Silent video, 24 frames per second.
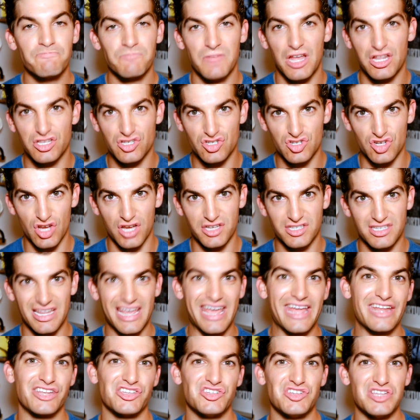It's just
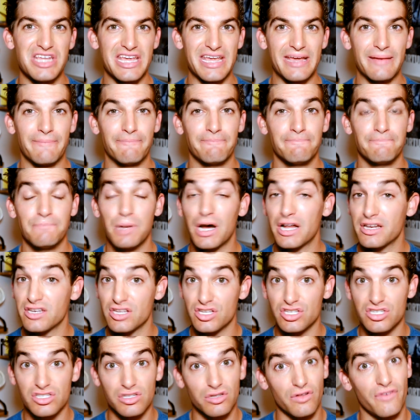HD,
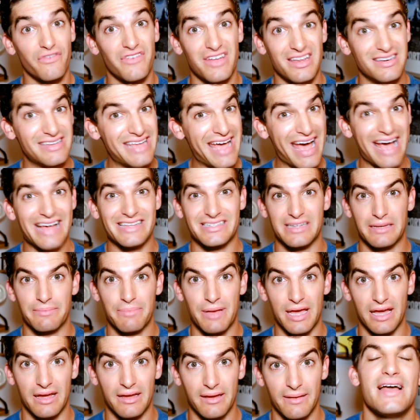but still a fantastic
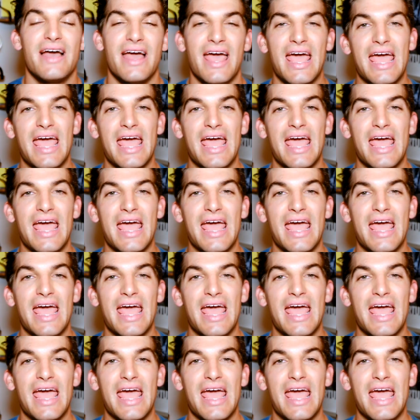pick.